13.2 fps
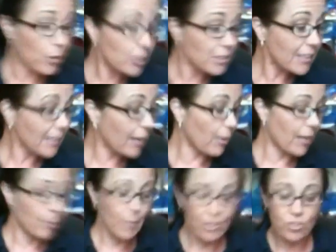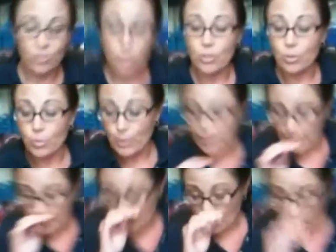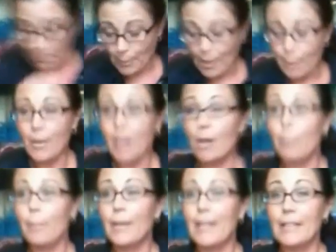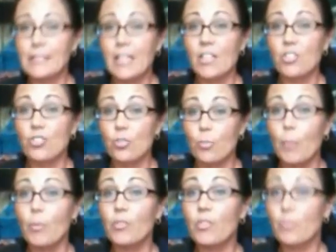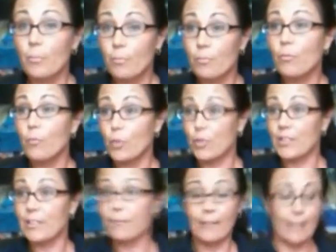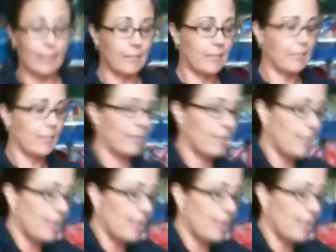first thing I recommend you do is pump up and test your bubble for defects.